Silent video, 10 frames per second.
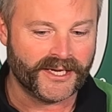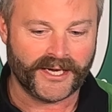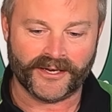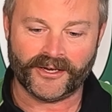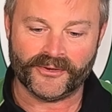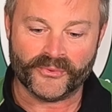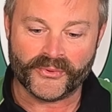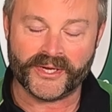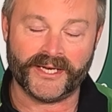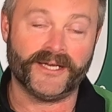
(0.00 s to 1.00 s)
And I
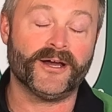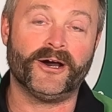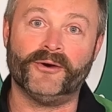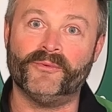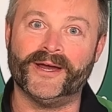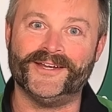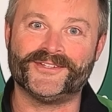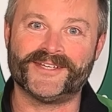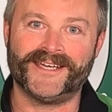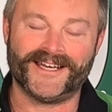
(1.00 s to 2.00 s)
really can't wait
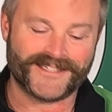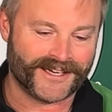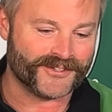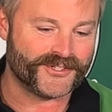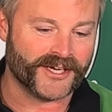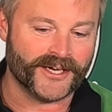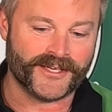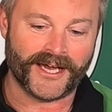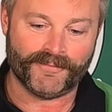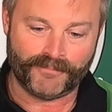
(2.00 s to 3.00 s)
to get outside
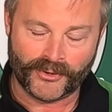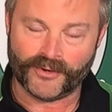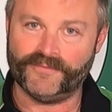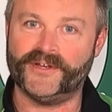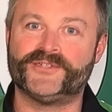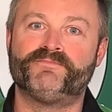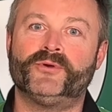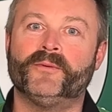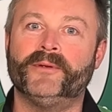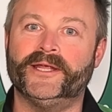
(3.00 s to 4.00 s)
and put this
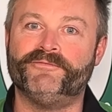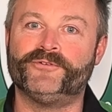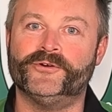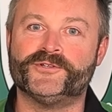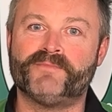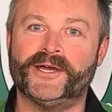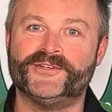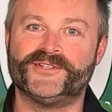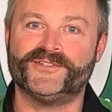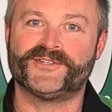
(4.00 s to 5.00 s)
properly through its
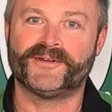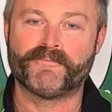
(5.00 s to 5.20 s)
paces.